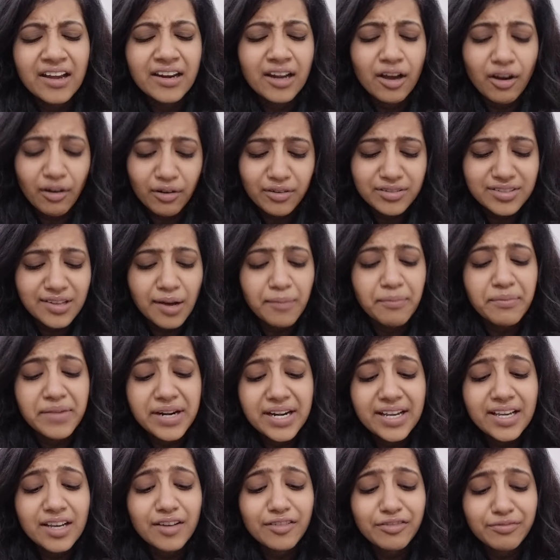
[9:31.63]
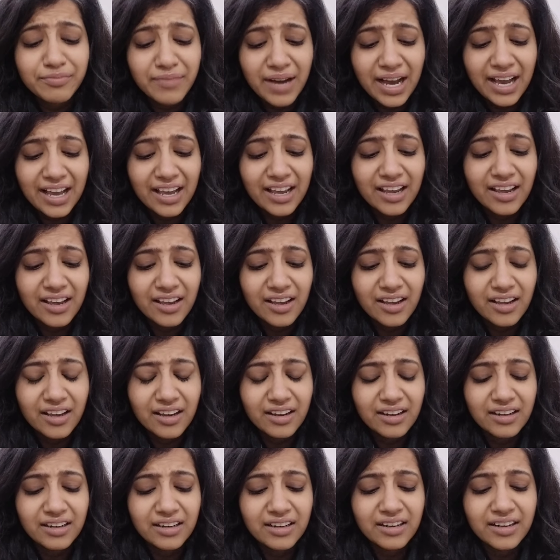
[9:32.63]
Now, somebody of my
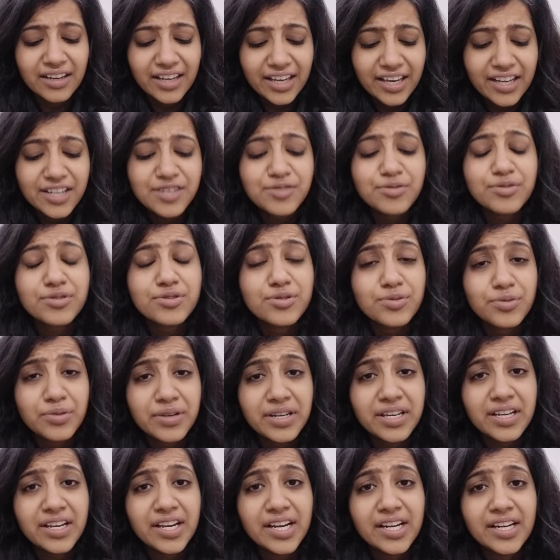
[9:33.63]
age who's doing